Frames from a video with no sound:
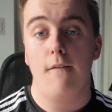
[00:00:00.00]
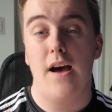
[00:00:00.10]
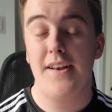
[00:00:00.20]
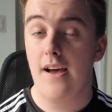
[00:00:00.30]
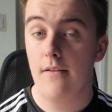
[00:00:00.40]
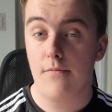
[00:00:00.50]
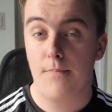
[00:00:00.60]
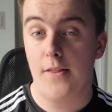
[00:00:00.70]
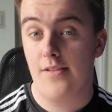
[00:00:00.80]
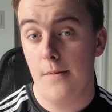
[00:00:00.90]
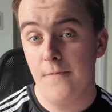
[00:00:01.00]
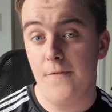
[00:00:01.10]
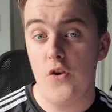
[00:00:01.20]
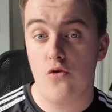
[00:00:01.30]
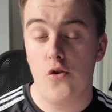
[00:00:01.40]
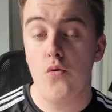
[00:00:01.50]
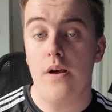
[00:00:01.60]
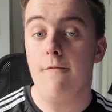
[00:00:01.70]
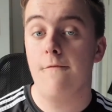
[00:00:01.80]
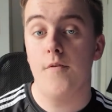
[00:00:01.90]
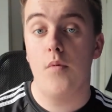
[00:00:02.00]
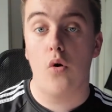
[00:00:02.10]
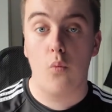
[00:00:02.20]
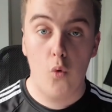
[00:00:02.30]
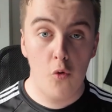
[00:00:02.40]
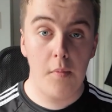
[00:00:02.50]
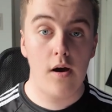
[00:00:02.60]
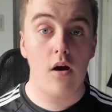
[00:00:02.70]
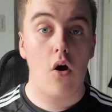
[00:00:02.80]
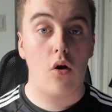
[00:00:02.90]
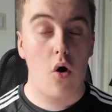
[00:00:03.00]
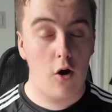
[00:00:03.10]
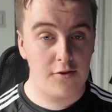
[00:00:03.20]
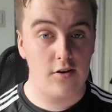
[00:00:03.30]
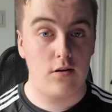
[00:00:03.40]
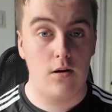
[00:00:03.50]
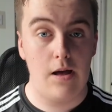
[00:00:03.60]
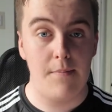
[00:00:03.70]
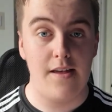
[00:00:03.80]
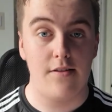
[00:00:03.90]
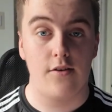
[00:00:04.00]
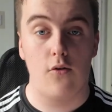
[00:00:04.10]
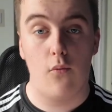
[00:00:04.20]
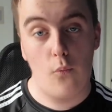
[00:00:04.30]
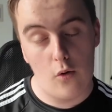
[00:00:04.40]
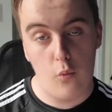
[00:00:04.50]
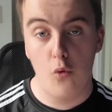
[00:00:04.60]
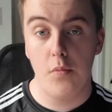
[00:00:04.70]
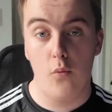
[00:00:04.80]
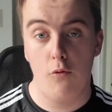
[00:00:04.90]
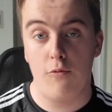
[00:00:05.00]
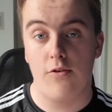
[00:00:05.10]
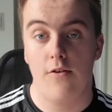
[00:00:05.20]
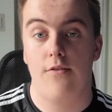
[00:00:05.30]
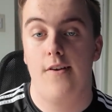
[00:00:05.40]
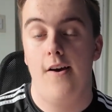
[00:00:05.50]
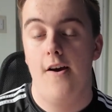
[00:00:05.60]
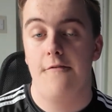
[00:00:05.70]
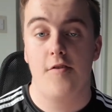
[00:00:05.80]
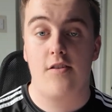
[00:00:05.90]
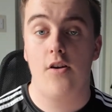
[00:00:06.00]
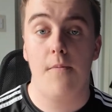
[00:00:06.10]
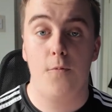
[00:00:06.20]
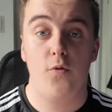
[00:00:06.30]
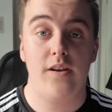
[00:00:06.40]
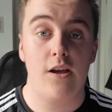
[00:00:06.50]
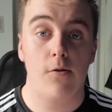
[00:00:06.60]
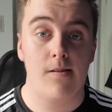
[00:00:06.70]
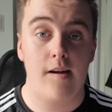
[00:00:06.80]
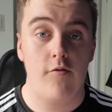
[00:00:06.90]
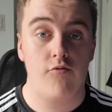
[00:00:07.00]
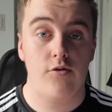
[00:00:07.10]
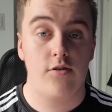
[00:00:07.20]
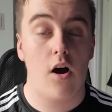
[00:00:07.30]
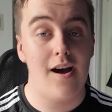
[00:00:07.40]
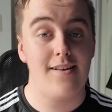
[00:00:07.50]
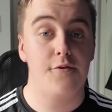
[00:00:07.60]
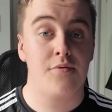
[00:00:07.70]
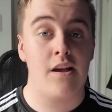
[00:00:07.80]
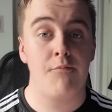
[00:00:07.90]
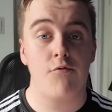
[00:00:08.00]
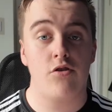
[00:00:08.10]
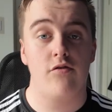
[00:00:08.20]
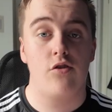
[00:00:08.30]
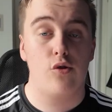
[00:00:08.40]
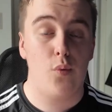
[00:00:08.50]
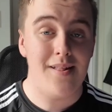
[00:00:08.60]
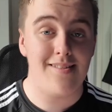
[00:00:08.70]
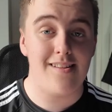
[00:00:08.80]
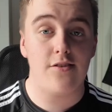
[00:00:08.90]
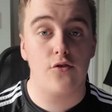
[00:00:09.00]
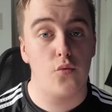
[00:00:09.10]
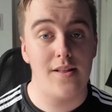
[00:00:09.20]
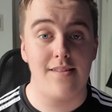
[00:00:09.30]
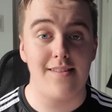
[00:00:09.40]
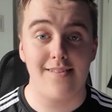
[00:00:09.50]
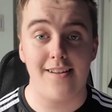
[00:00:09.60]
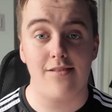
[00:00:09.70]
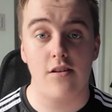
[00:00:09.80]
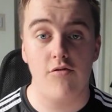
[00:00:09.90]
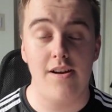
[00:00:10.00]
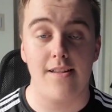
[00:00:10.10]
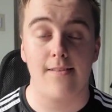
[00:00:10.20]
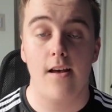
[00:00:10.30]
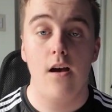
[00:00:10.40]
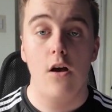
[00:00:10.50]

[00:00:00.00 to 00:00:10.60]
But some fish do come from warmer, hotter climates and warmer waters. For example, the neon tetra's ideal temperature is 20 to 26 degrees.